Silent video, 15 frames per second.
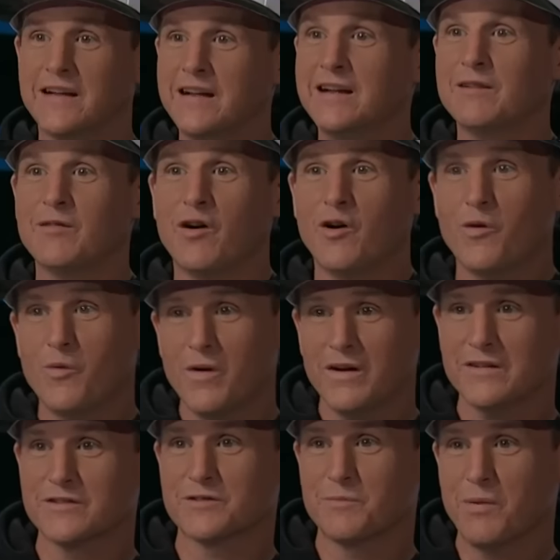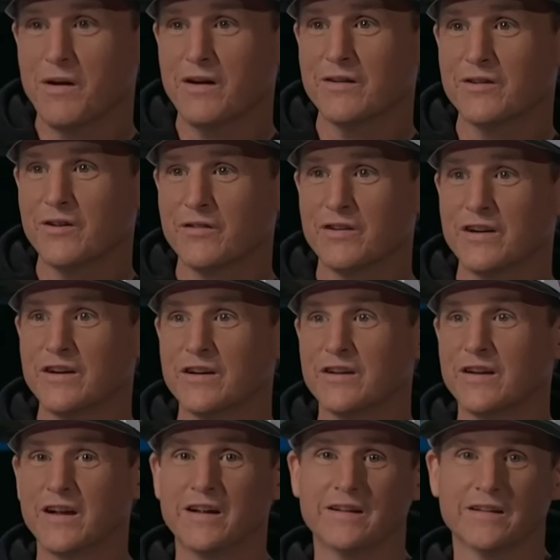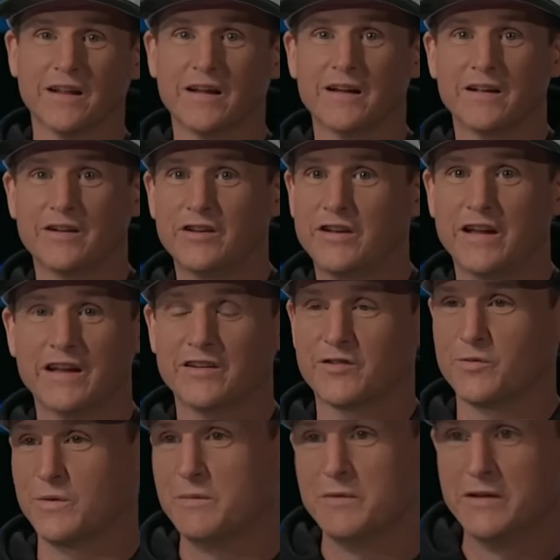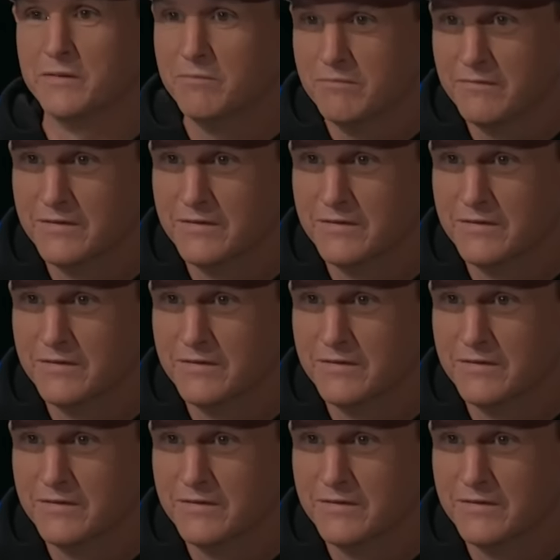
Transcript: damn, oh, well, there's a pond yeah, over here, and like, you can't swim in them.